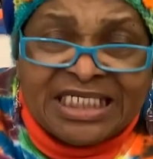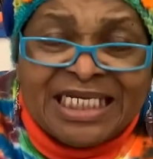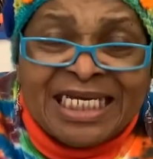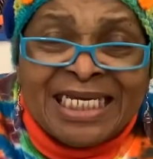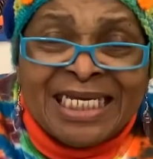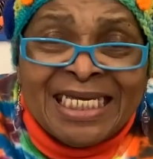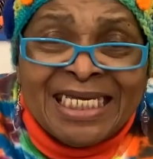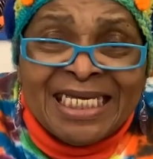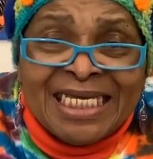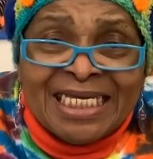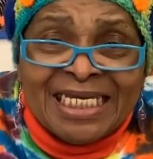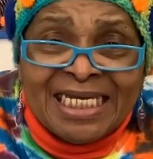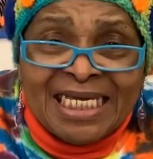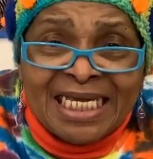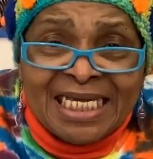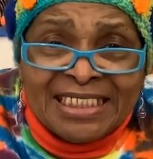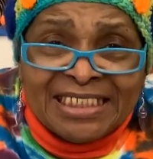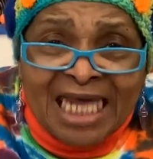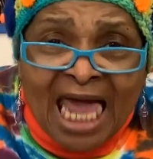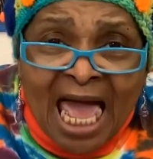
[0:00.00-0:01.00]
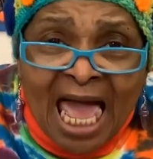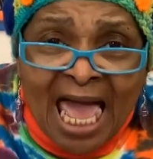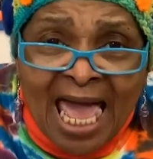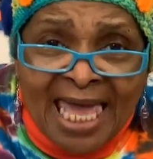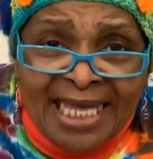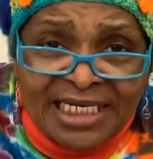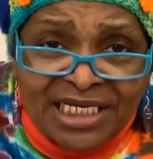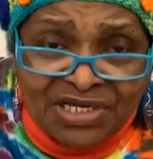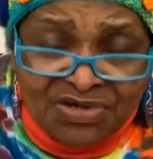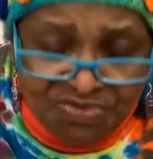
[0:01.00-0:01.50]
teeny
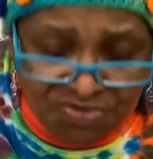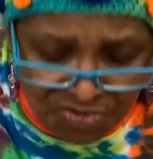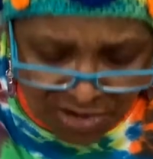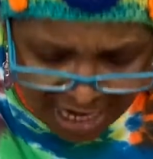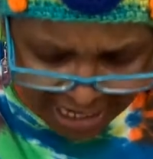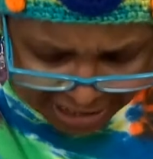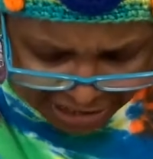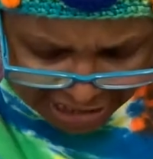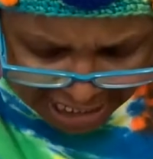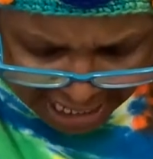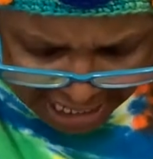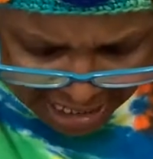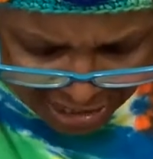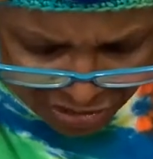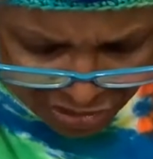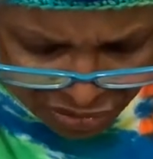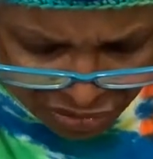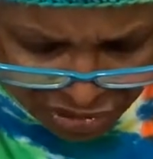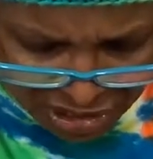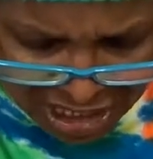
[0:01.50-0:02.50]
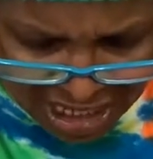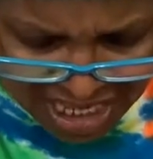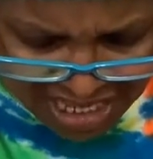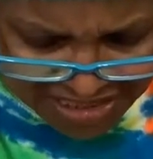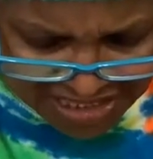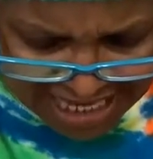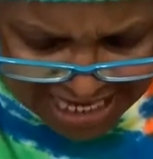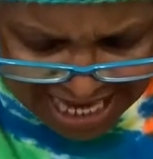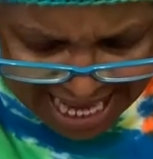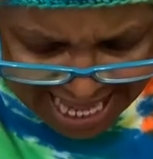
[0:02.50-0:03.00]
tiny rectangle
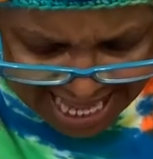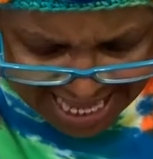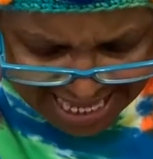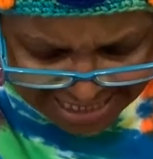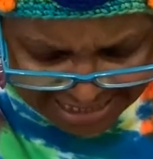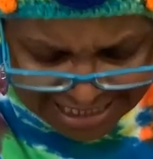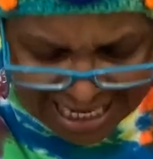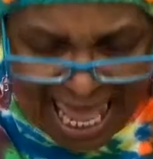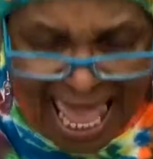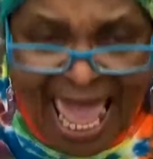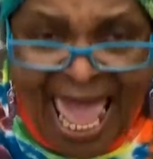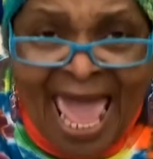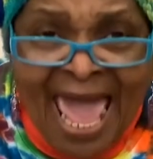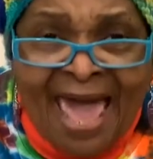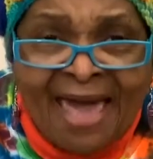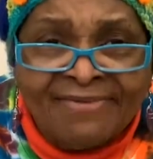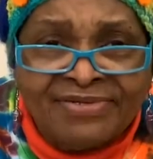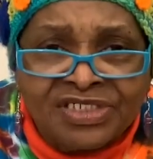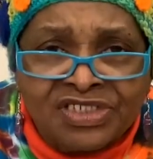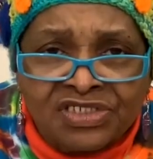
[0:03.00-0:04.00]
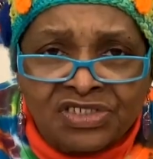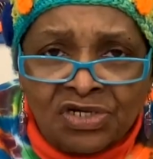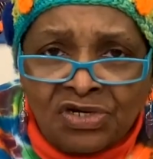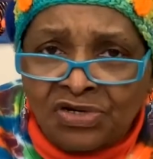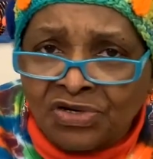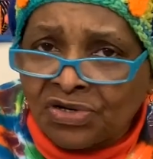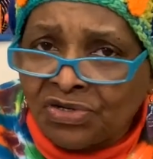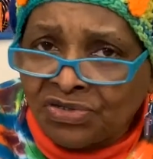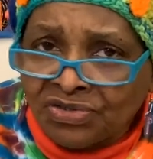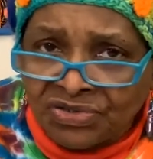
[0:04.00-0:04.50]
that has half
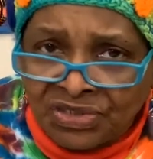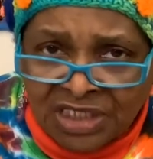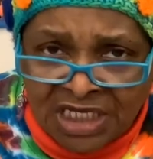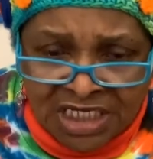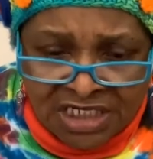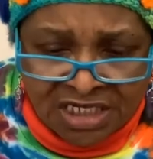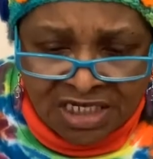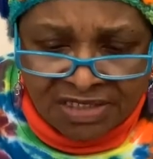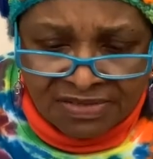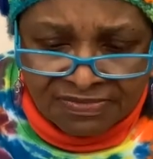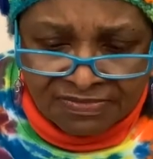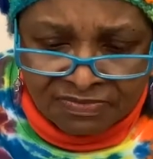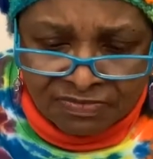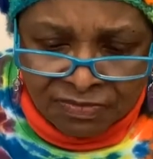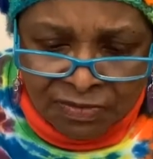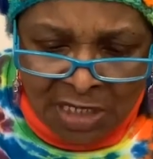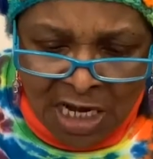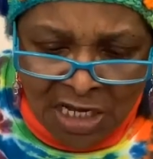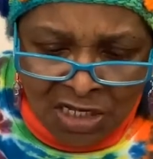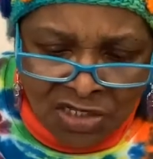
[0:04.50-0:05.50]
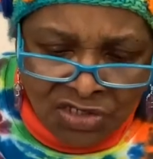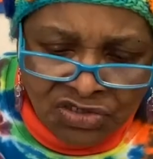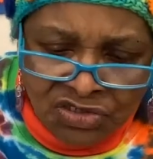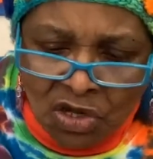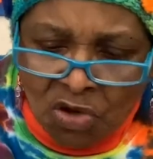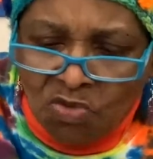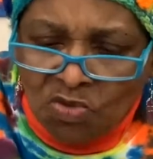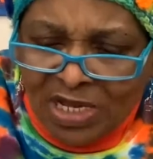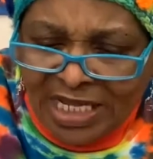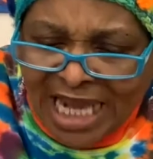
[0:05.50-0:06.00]
circles in it. So
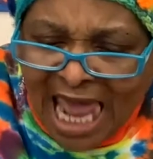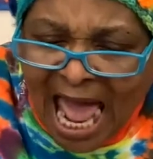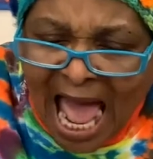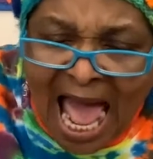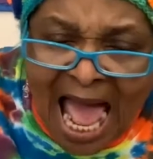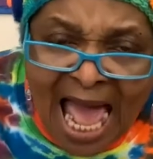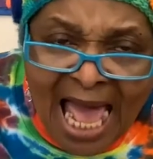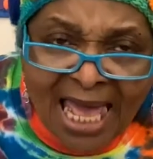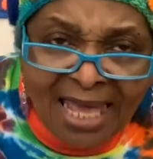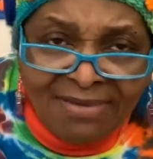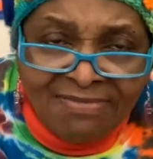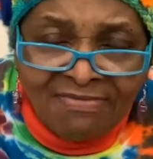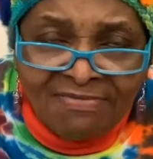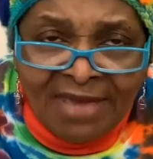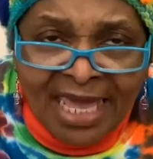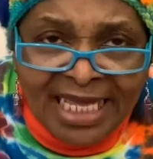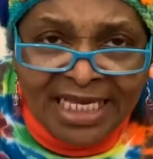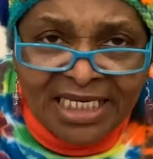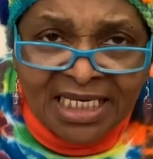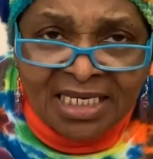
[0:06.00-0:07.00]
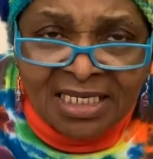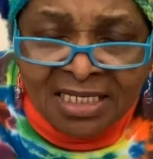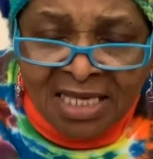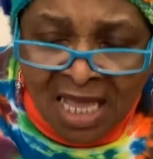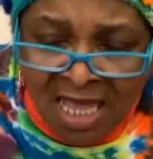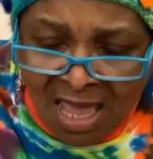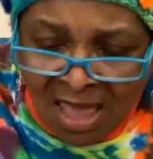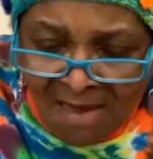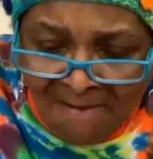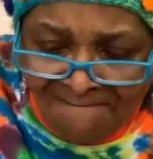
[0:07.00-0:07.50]
when I'm making
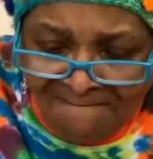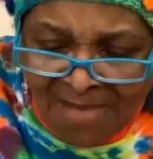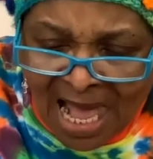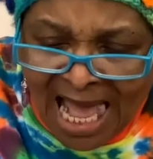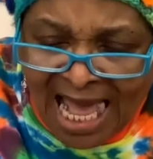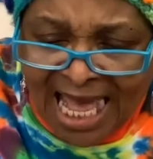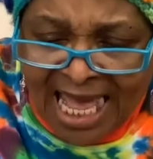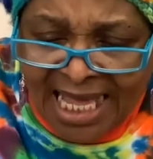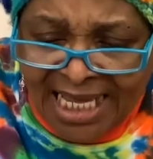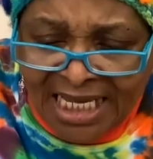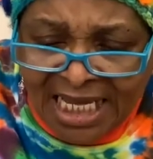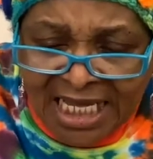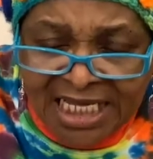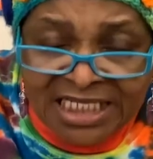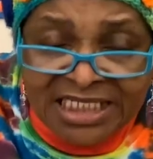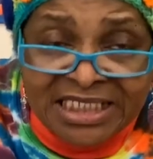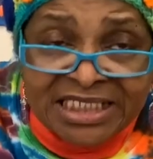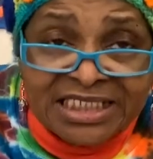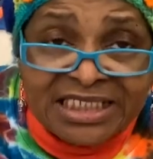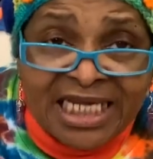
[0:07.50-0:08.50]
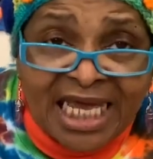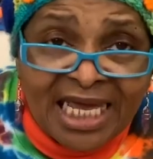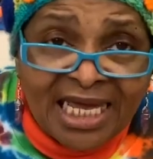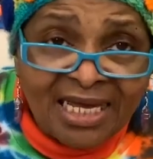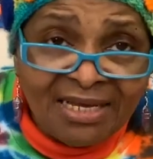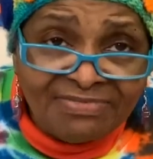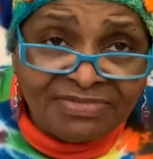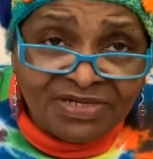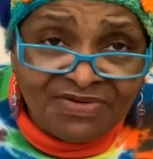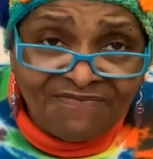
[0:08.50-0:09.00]
my
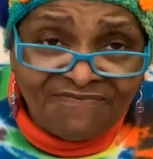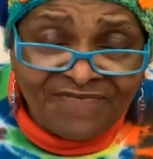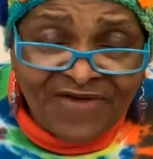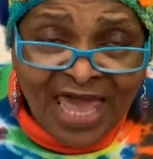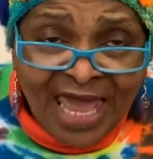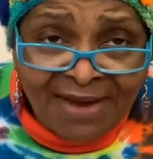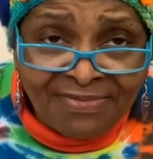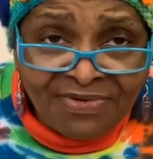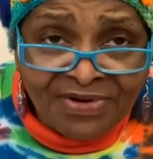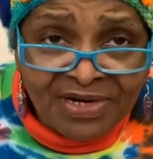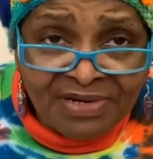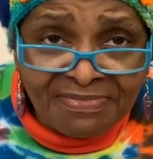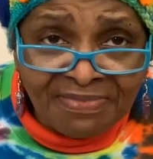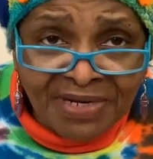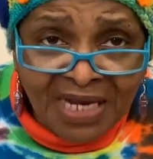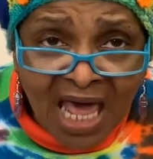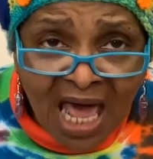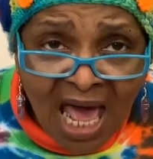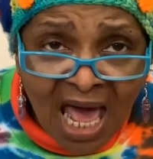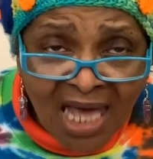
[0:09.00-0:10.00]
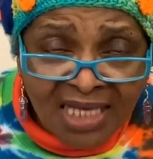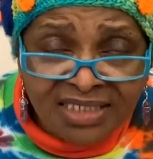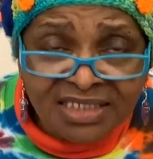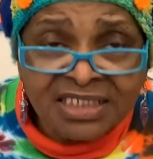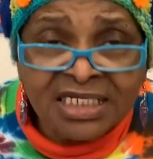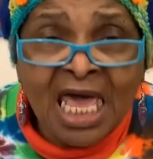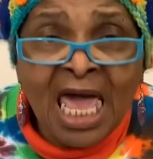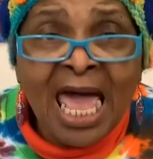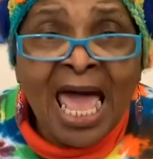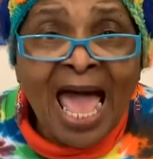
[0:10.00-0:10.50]
stamped fabric blocks,
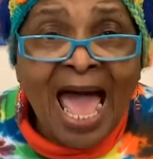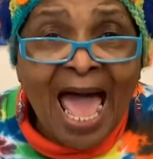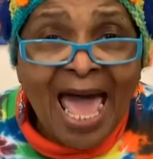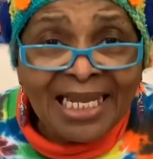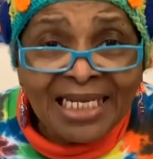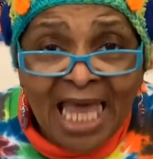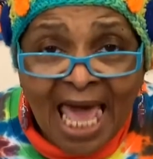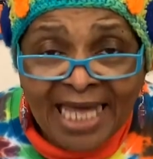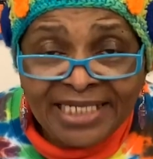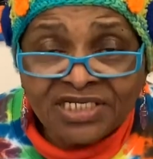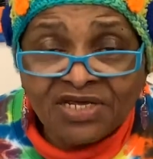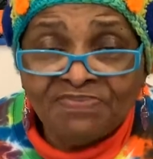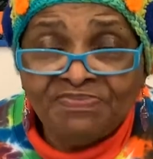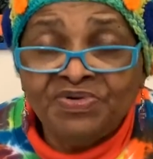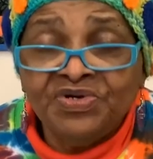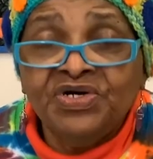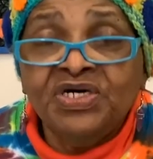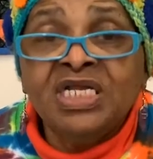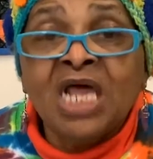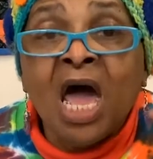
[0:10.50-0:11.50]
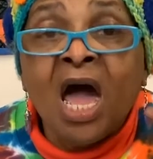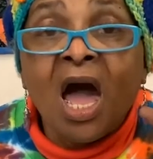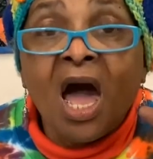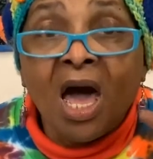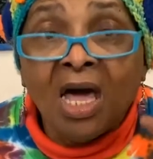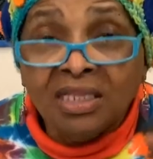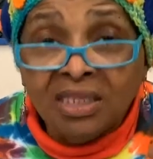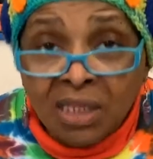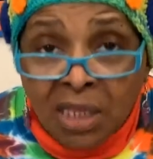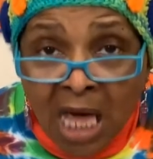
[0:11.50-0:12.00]
I like to put a
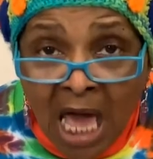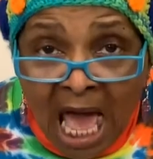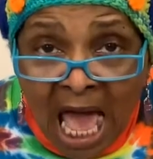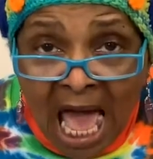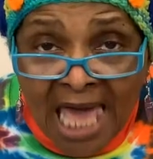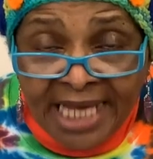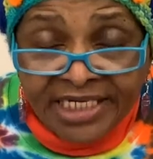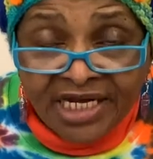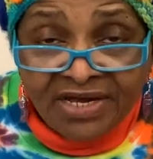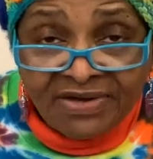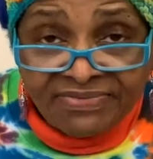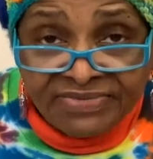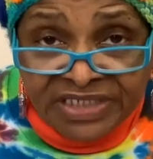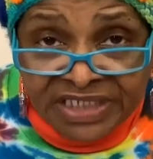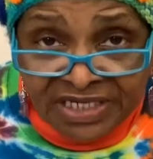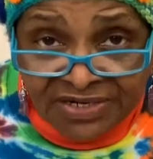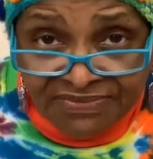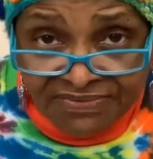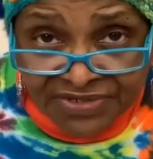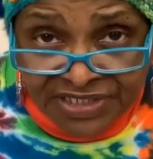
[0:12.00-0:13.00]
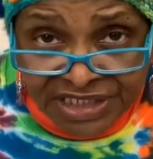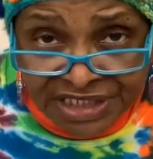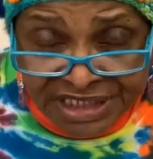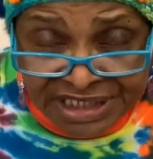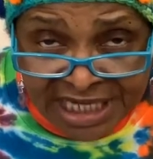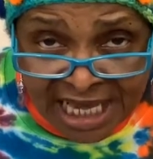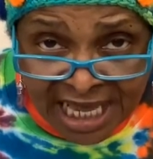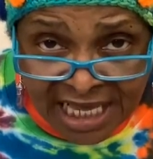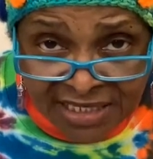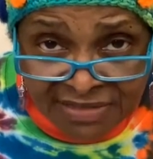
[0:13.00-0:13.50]
lot of different
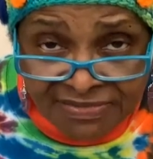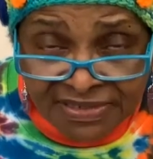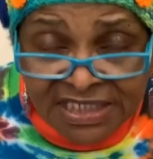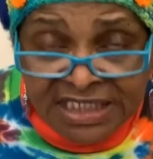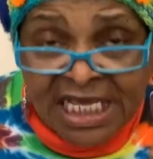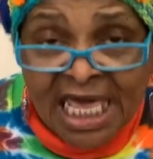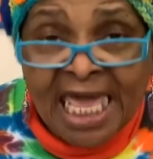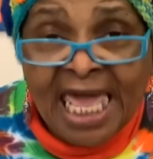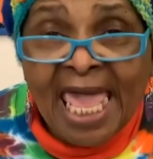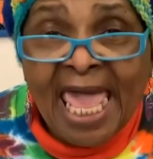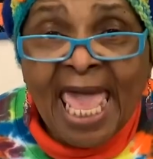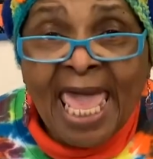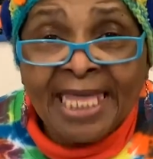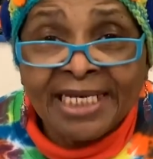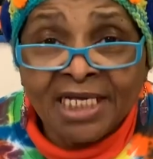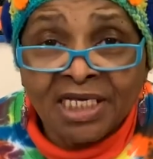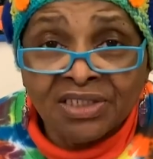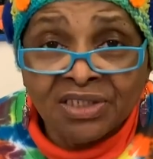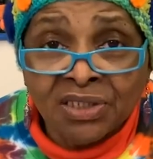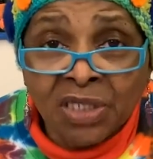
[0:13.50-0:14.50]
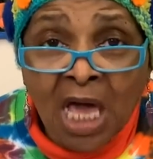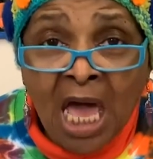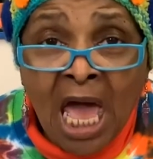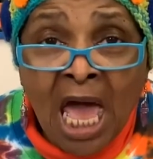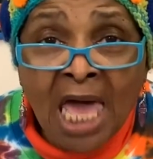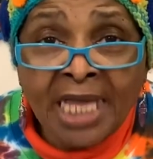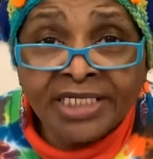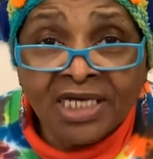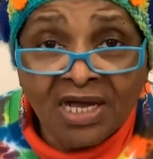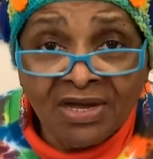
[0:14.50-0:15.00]
shapes and a
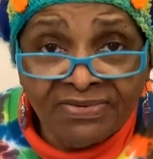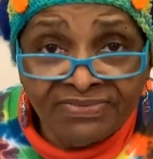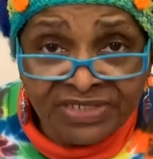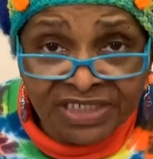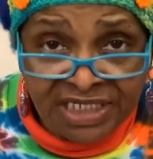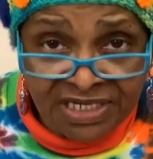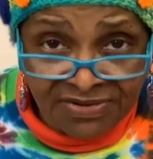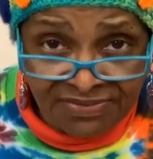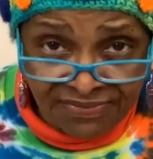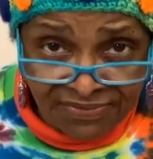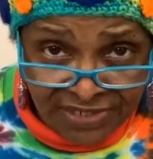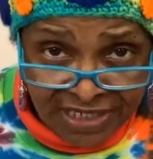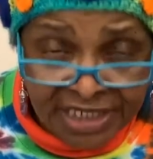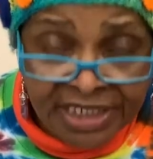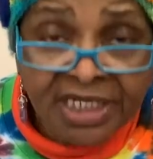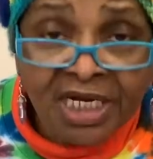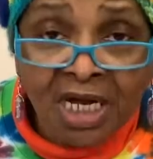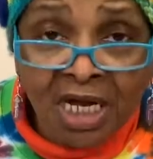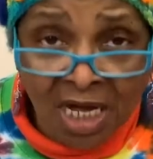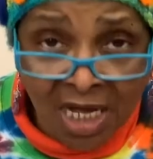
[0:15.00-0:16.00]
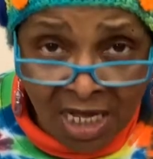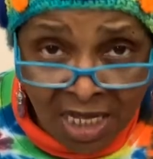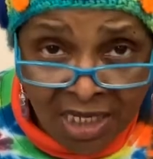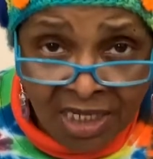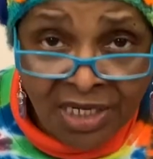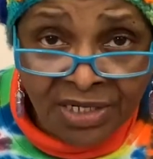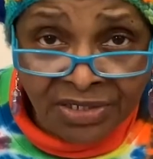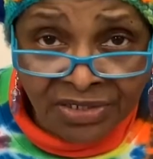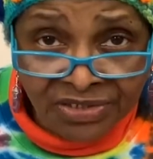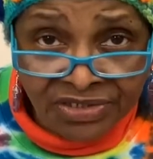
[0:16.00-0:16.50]
lot of different
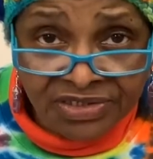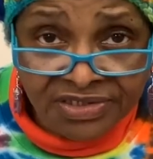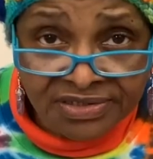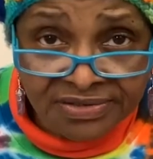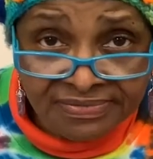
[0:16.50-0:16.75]
colors.